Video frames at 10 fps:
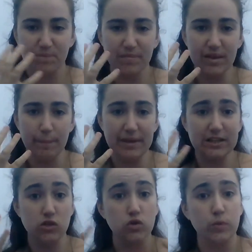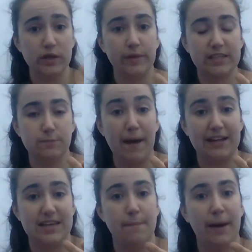because those are what you expect.
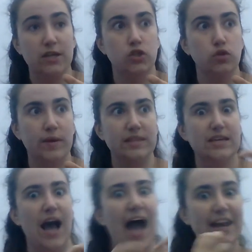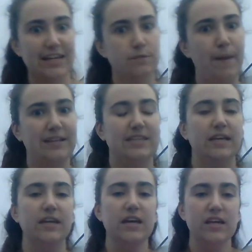And by doing the unexpected,
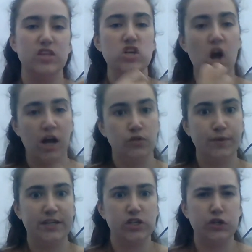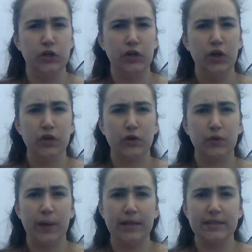the non-traditional, you're
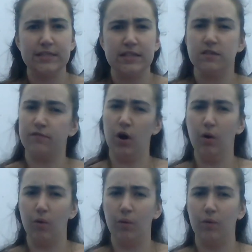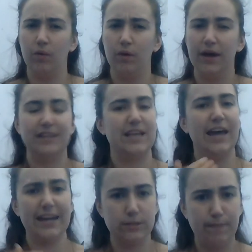creating this sense of, oh, it's
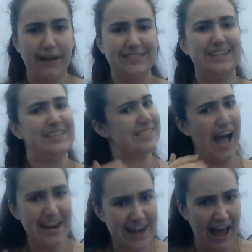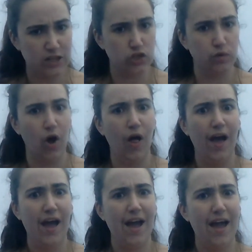unexpected, it's unnatural,
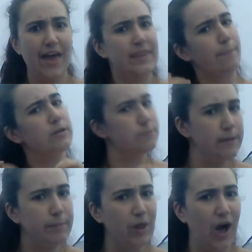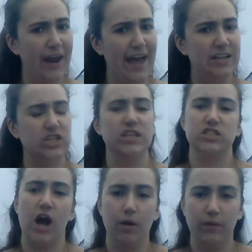and that puts people on edge, and it's
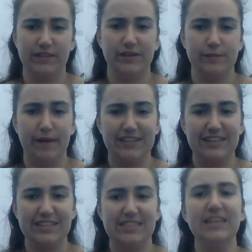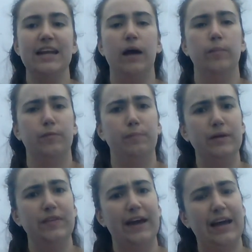not what they're expecting to see, and helps build
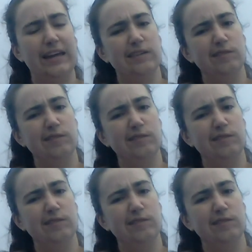that kind of